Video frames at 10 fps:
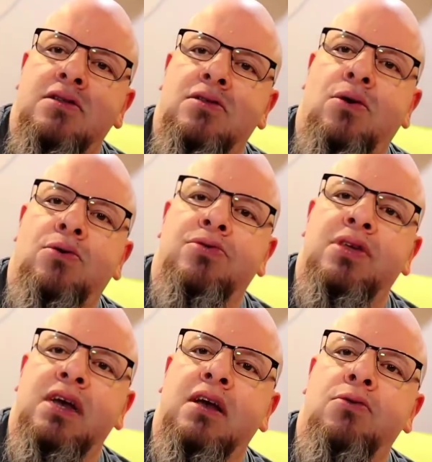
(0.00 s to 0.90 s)
the whole
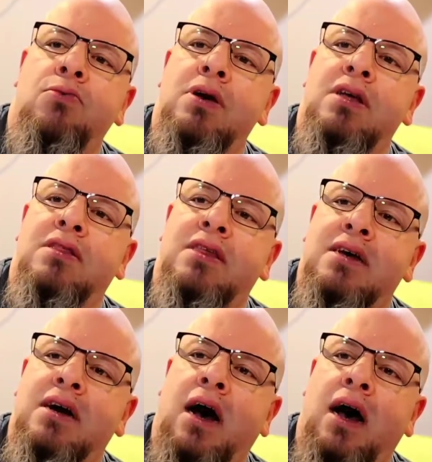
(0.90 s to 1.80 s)
thing with
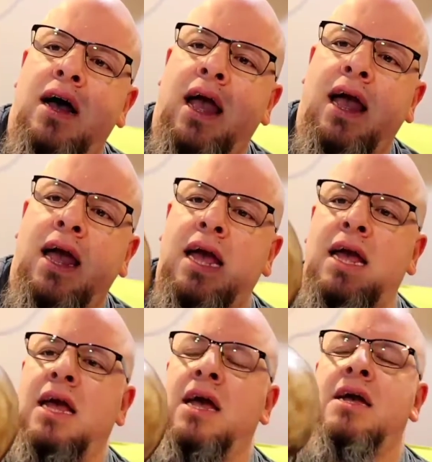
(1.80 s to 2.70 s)

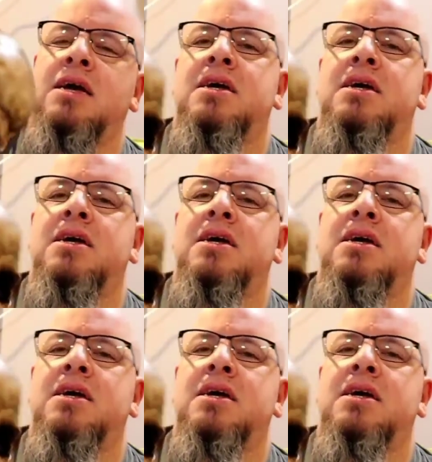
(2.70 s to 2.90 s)
a